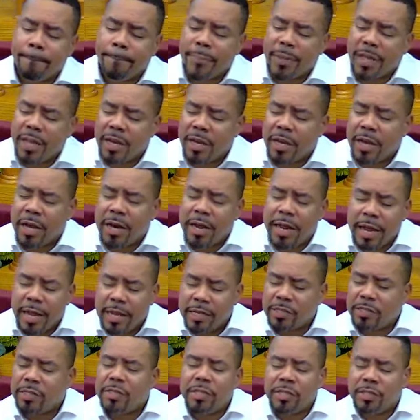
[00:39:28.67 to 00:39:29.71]
And God, I
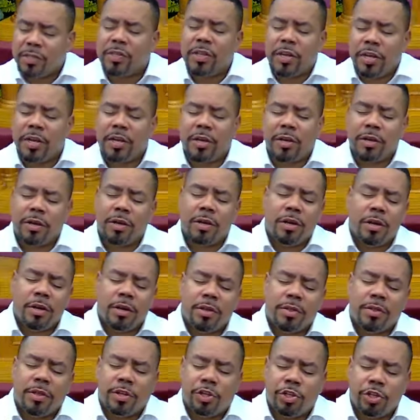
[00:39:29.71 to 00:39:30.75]
ask this thing
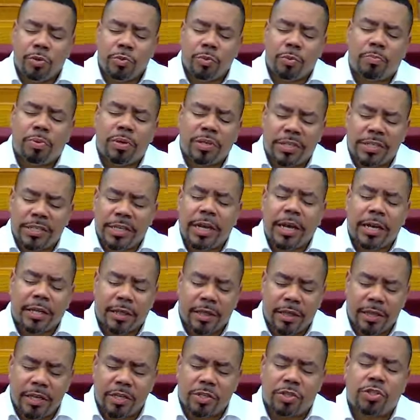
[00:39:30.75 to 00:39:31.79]
that you will
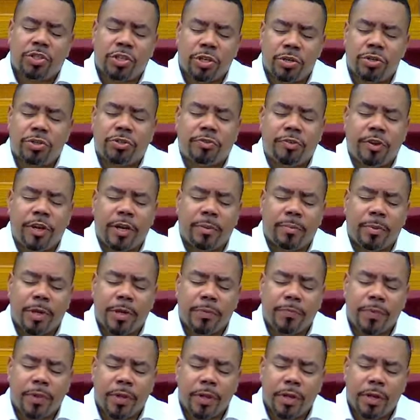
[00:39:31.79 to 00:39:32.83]
protect this church family,
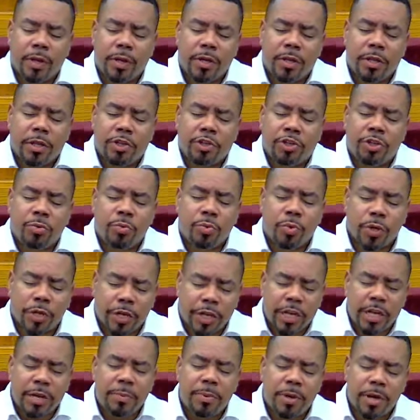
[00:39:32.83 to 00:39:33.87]
that you will
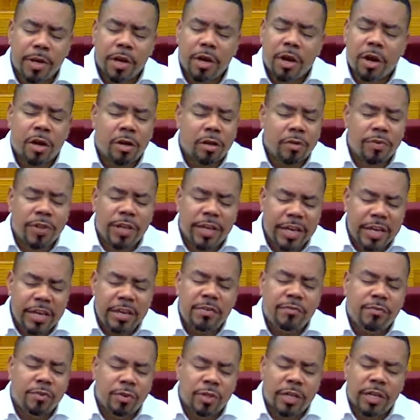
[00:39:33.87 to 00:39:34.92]
keep all of the
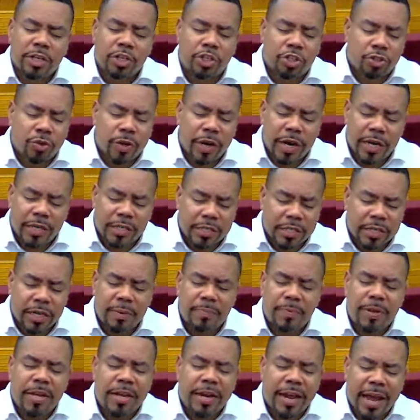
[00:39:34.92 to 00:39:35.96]
evil that is trying to
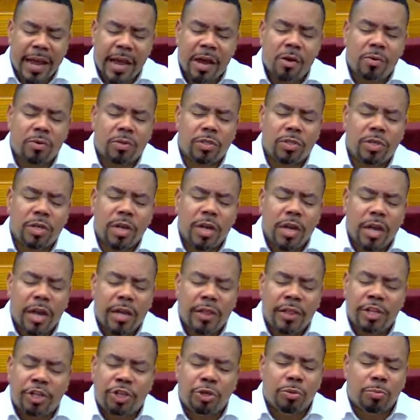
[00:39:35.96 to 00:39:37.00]
come in out, and
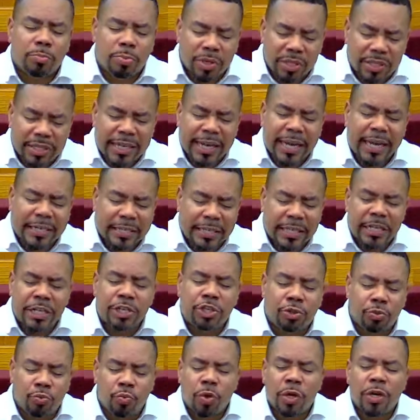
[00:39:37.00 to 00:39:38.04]
that you will protect
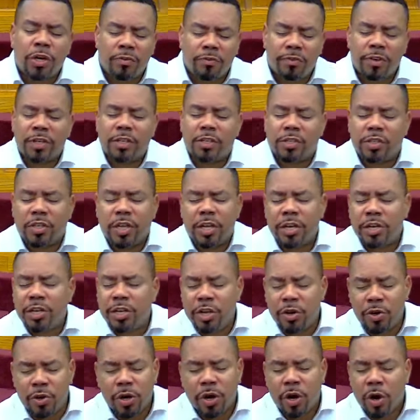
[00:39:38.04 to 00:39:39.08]
each one of us in
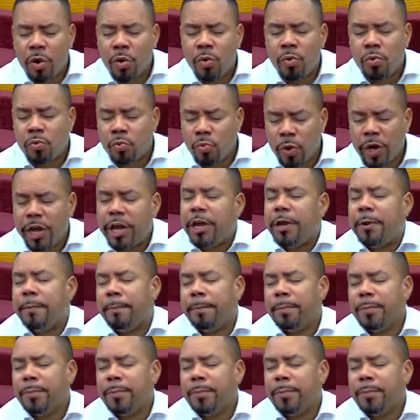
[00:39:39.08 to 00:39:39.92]
your own way